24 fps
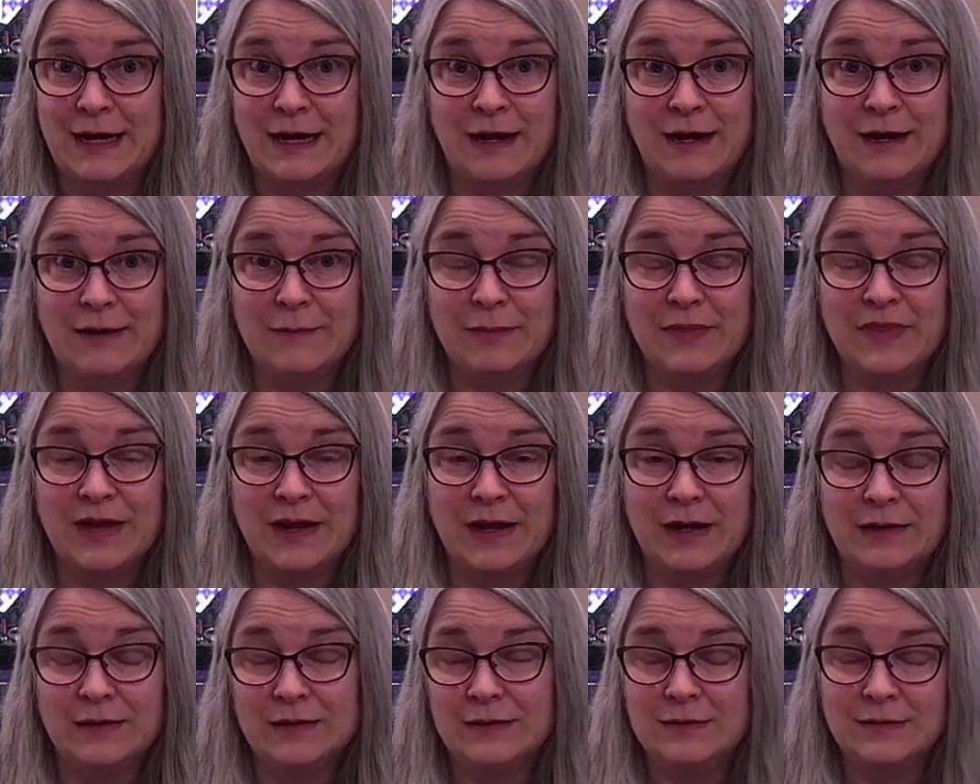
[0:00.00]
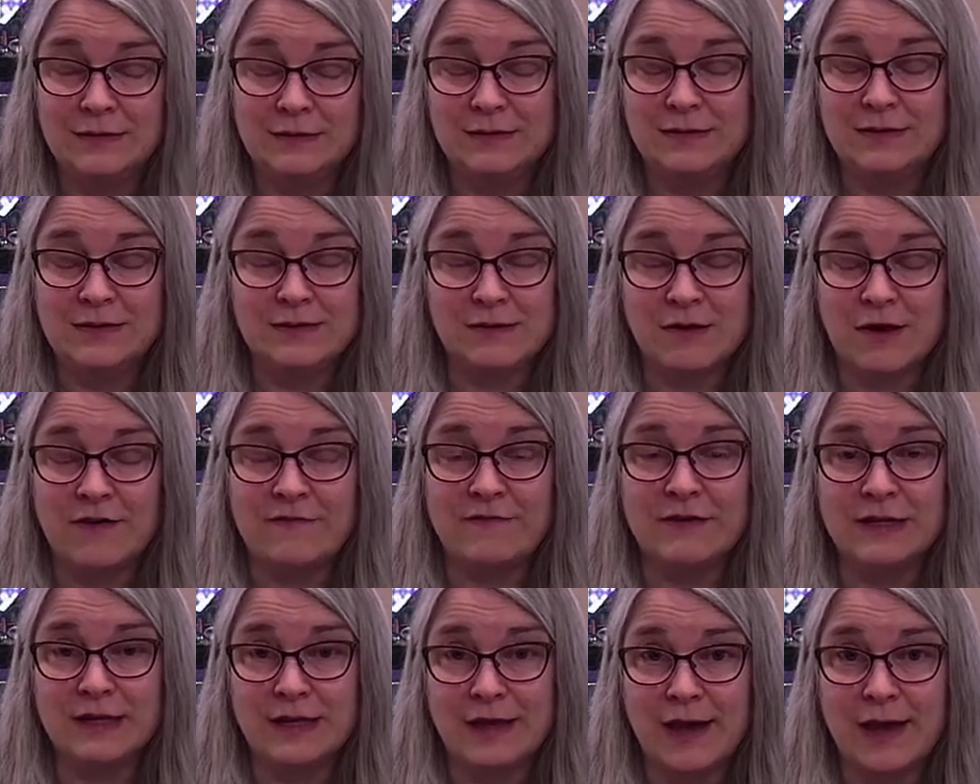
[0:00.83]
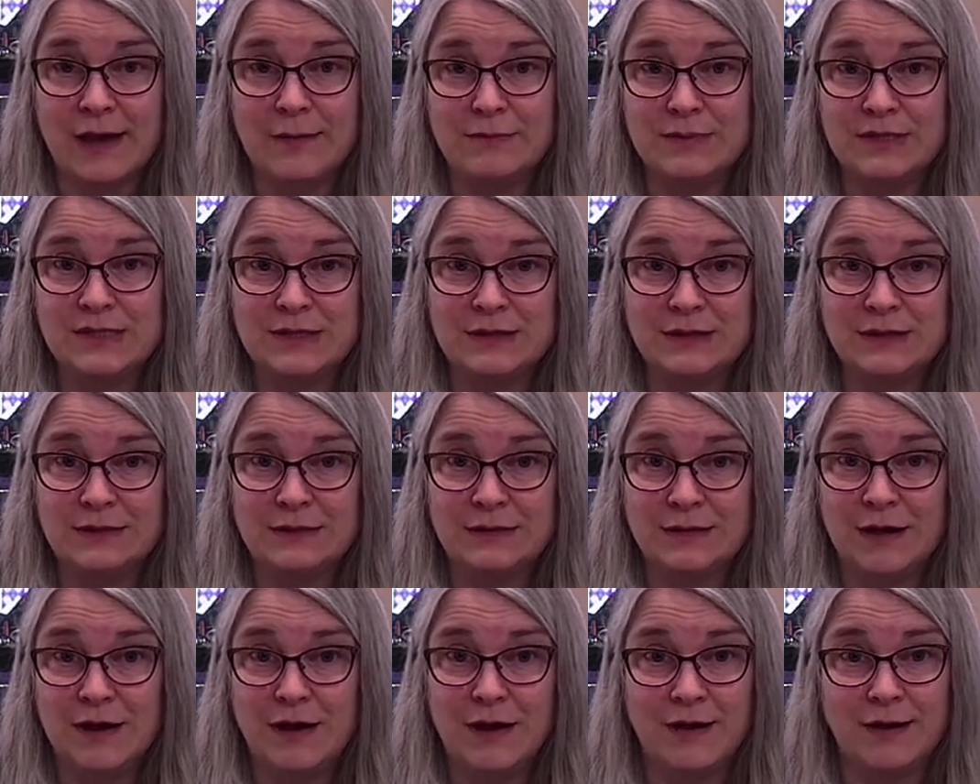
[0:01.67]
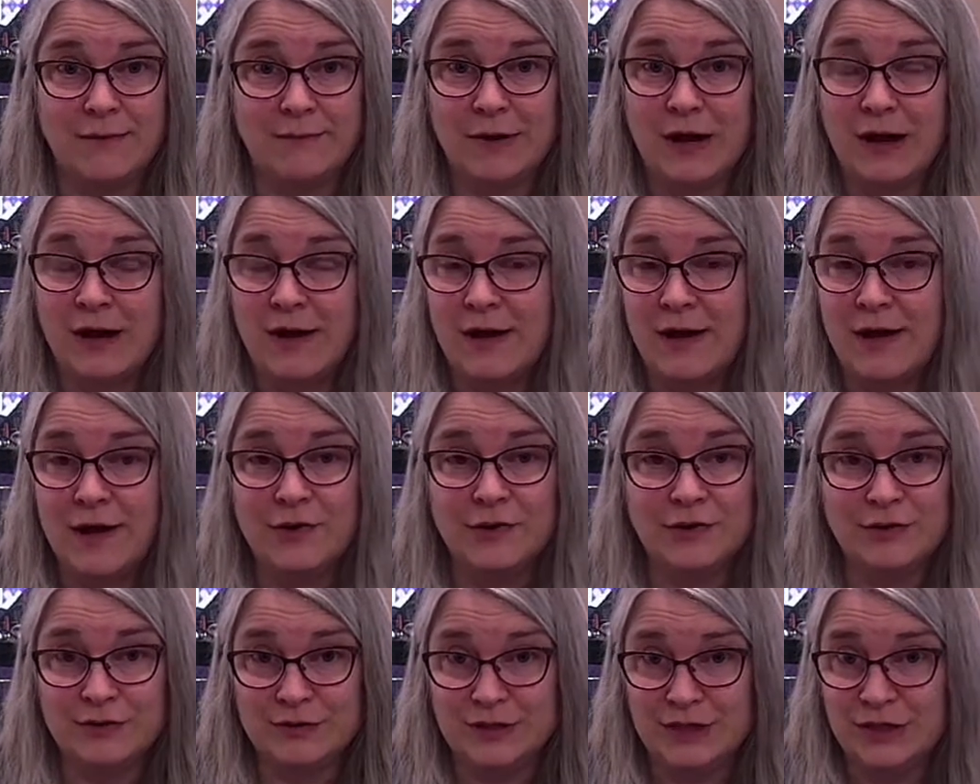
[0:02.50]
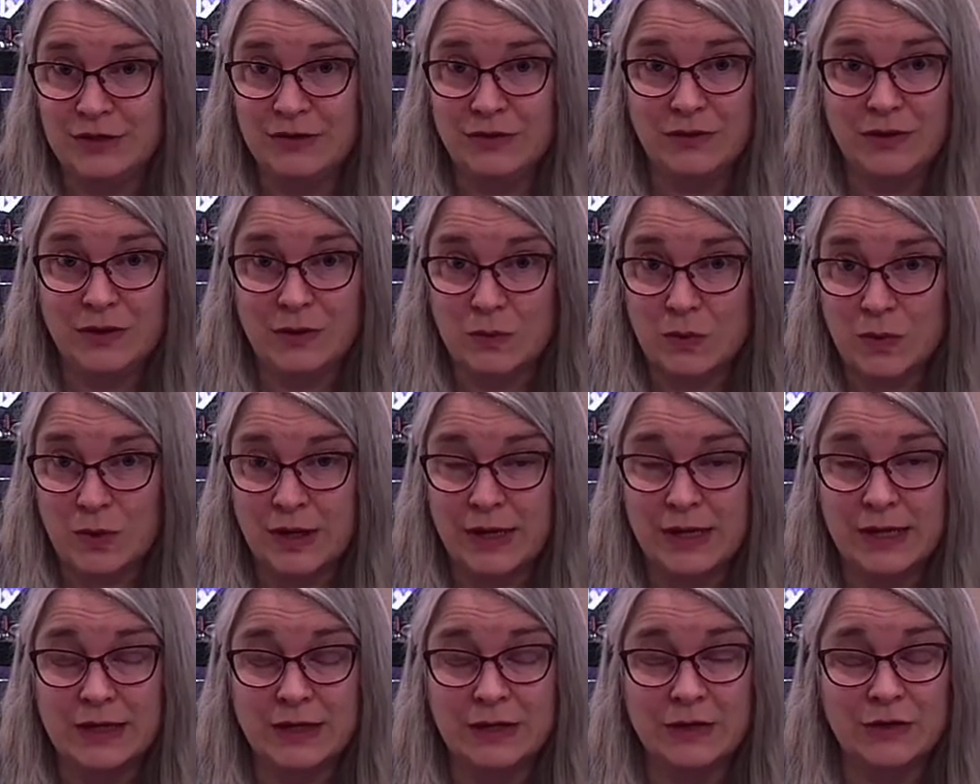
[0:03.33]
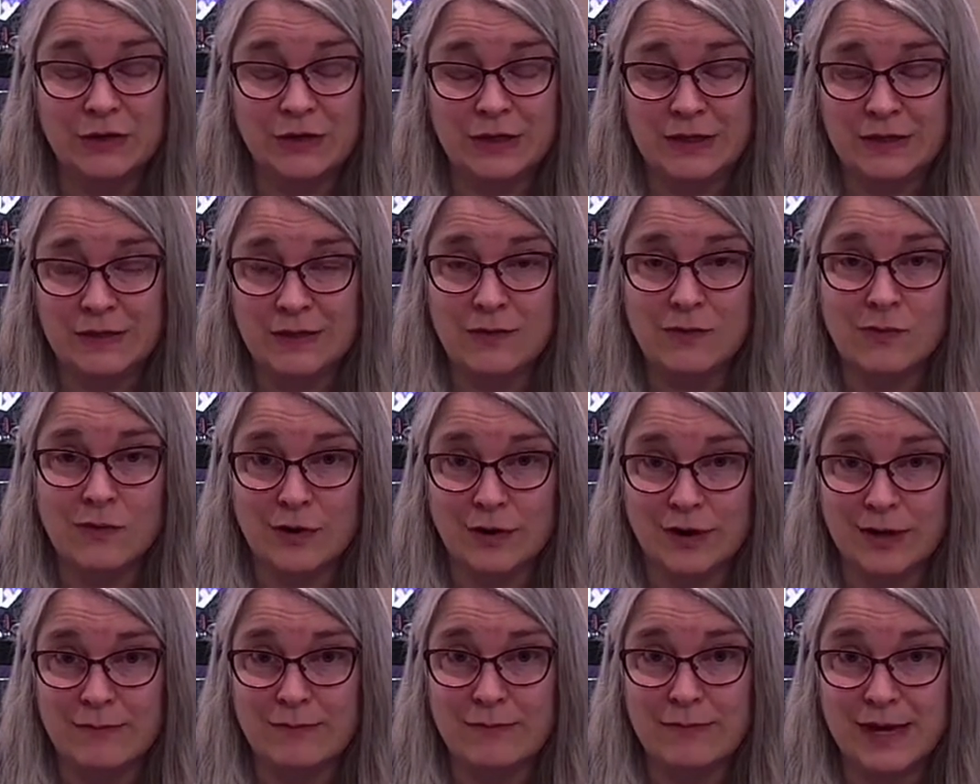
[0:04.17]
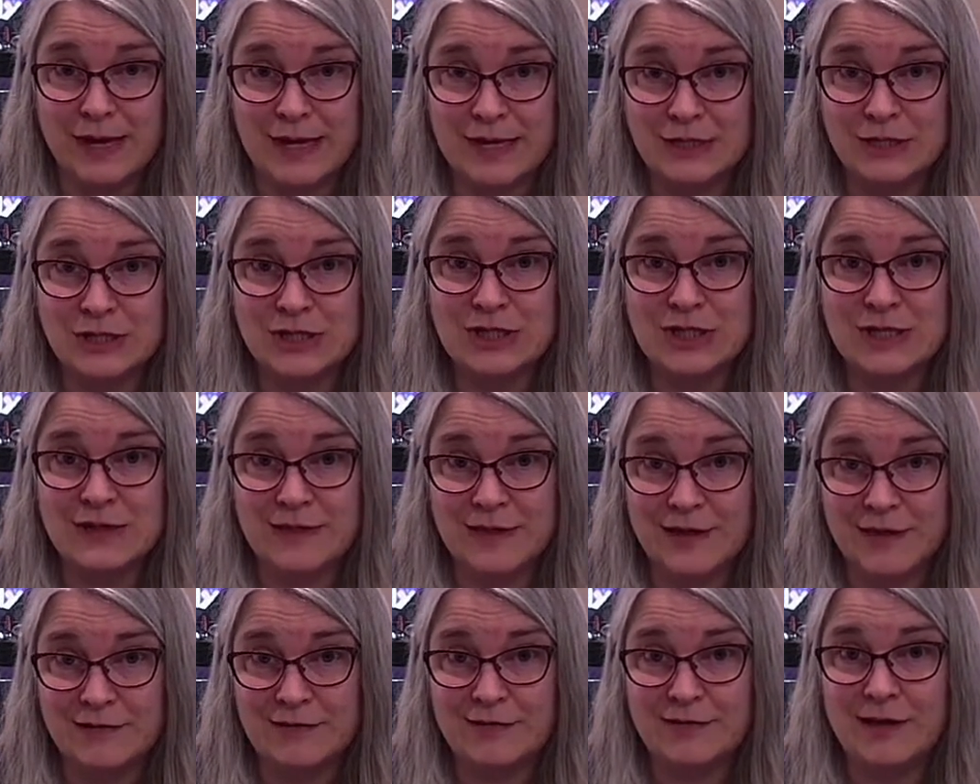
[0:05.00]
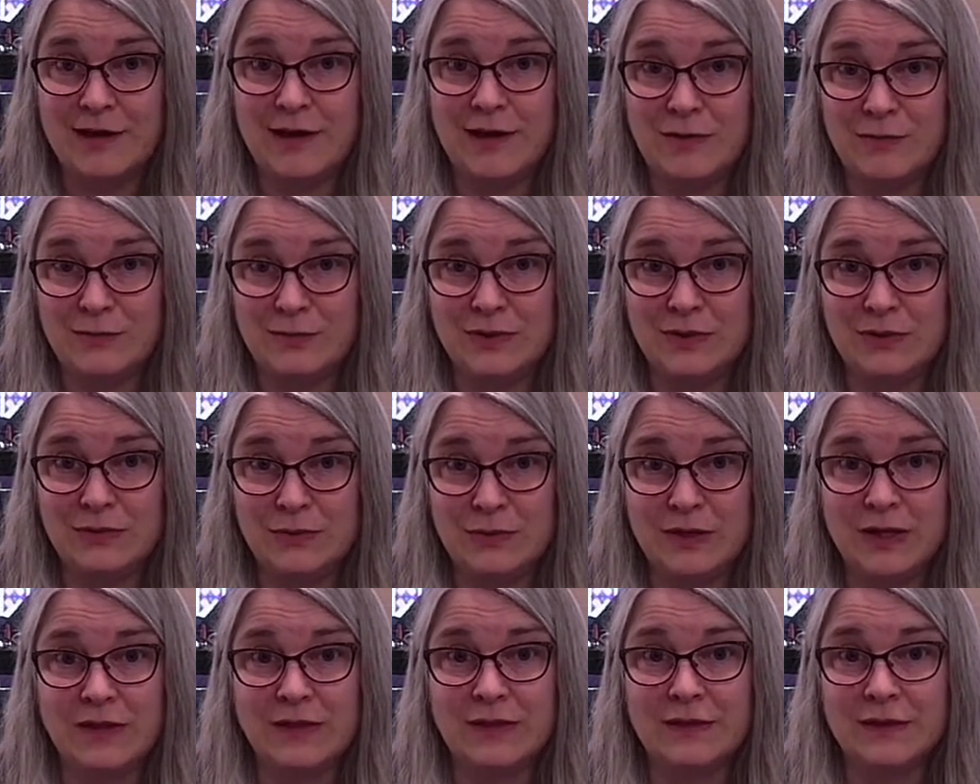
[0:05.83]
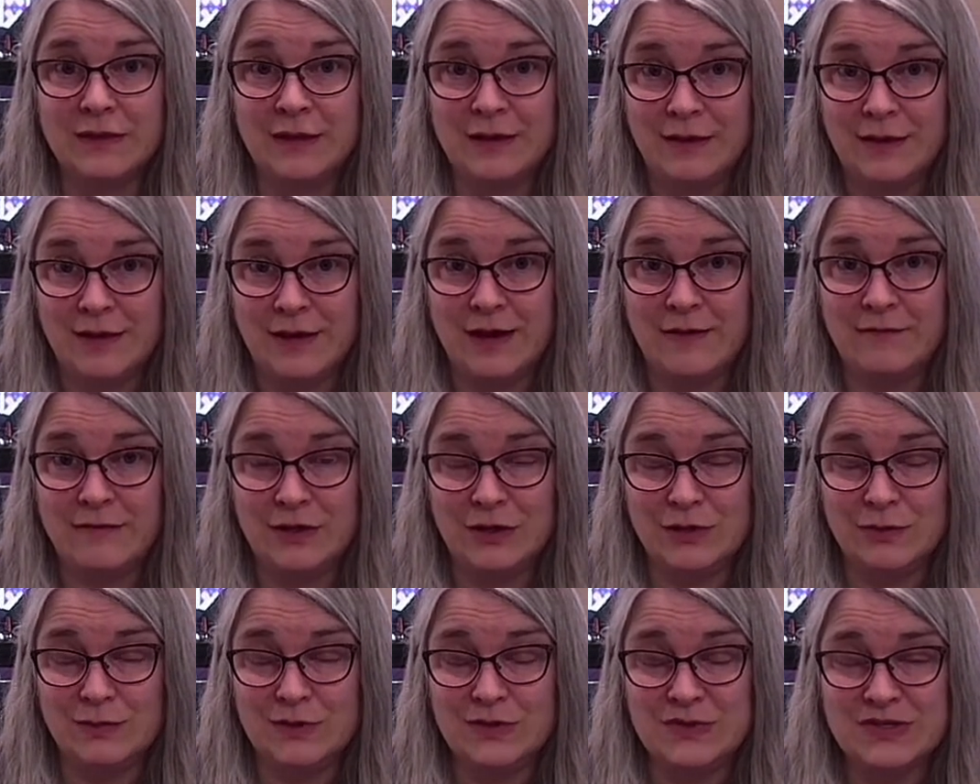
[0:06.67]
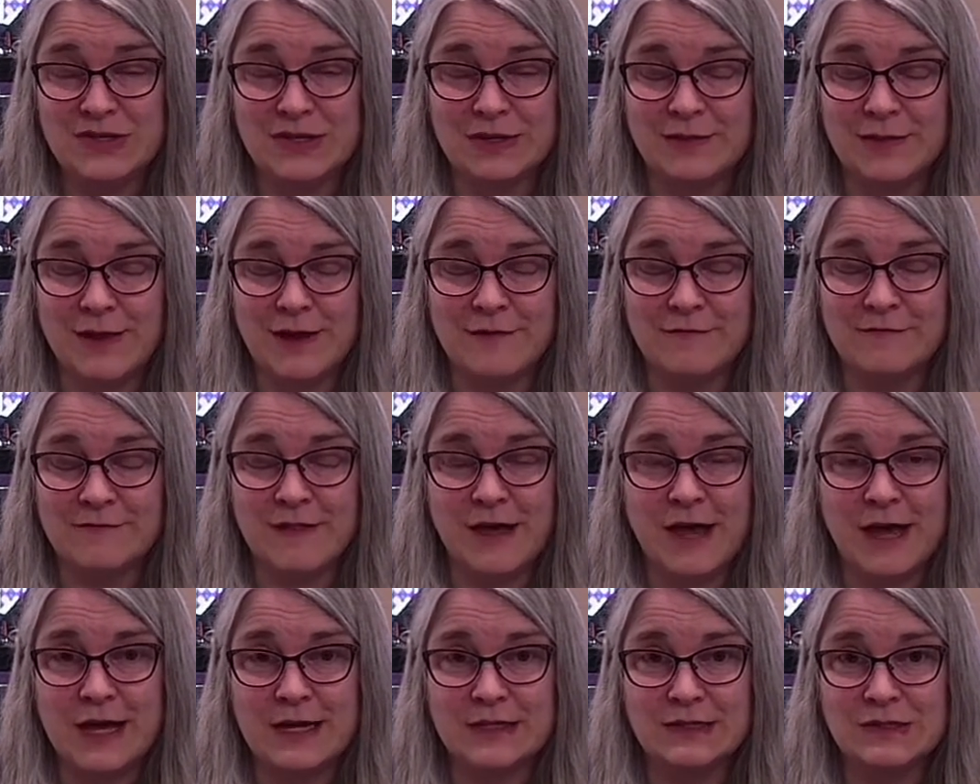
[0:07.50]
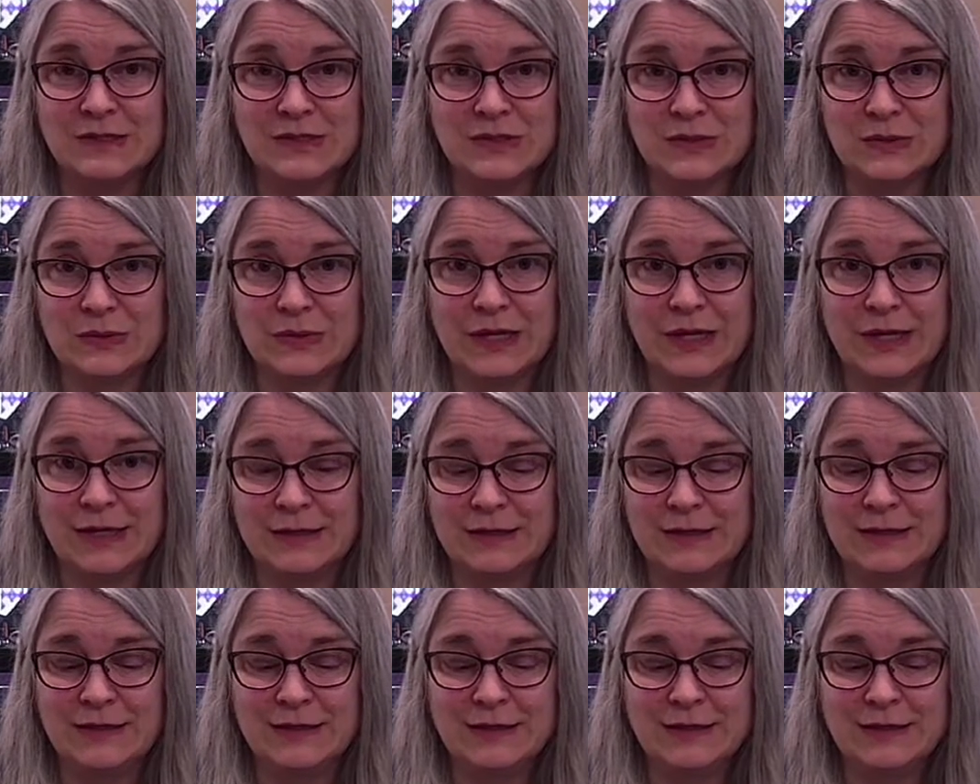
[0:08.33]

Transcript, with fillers: um, that is often kept um, on or near the organ or in the organ bench, and that'll help you with having your music lie flat so that